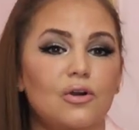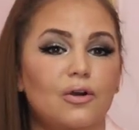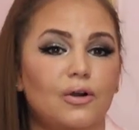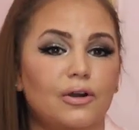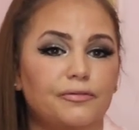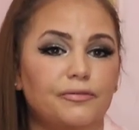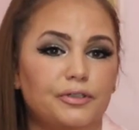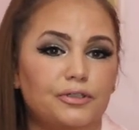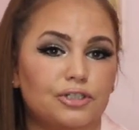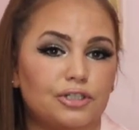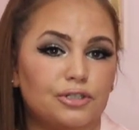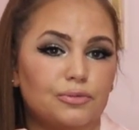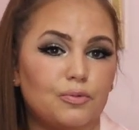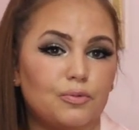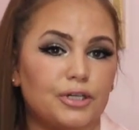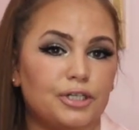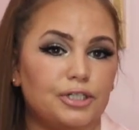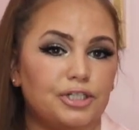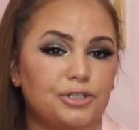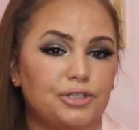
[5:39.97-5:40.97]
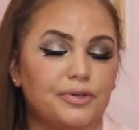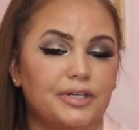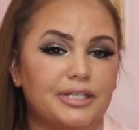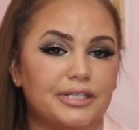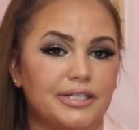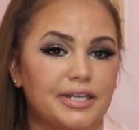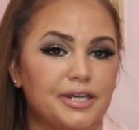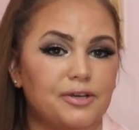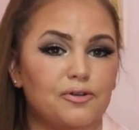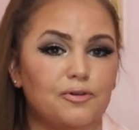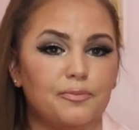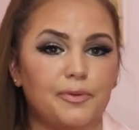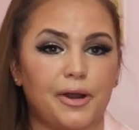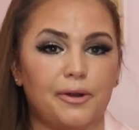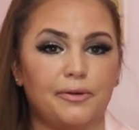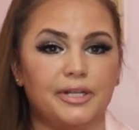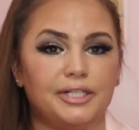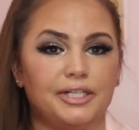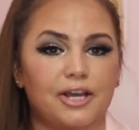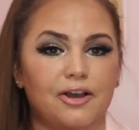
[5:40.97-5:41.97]
or if you just want to do a single
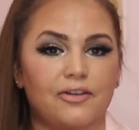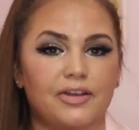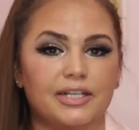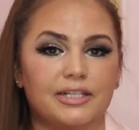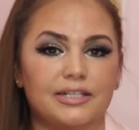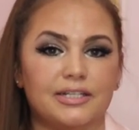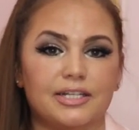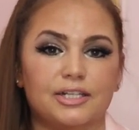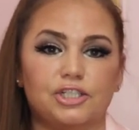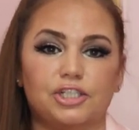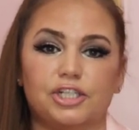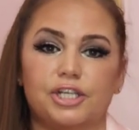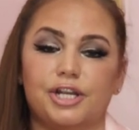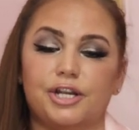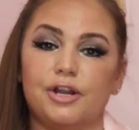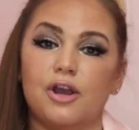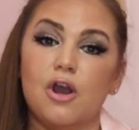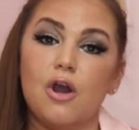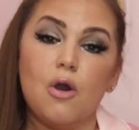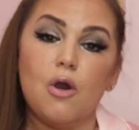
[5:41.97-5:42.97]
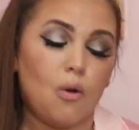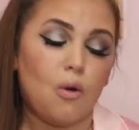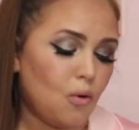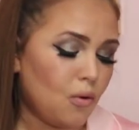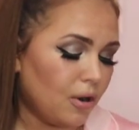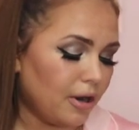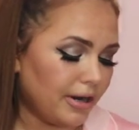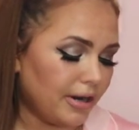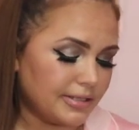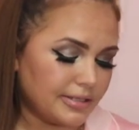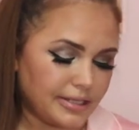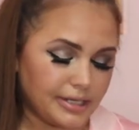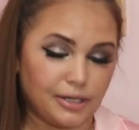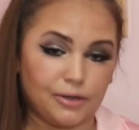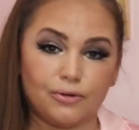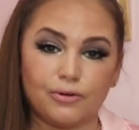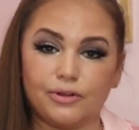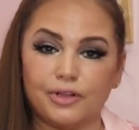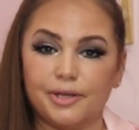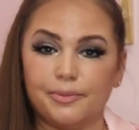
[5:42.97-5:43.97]
ponytail extension or a
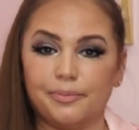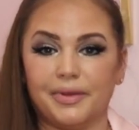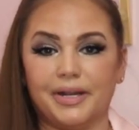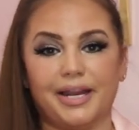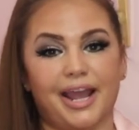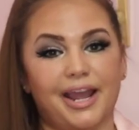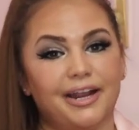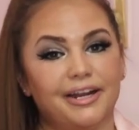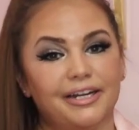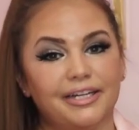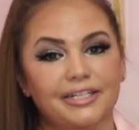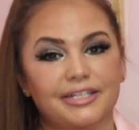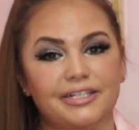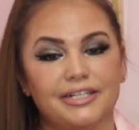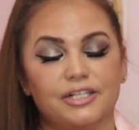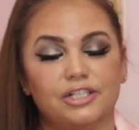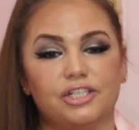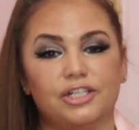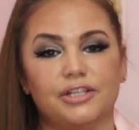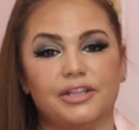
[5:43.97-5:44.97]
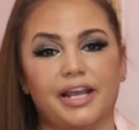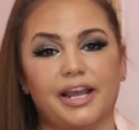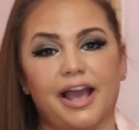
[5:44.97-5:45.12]
single clip-in hair extension,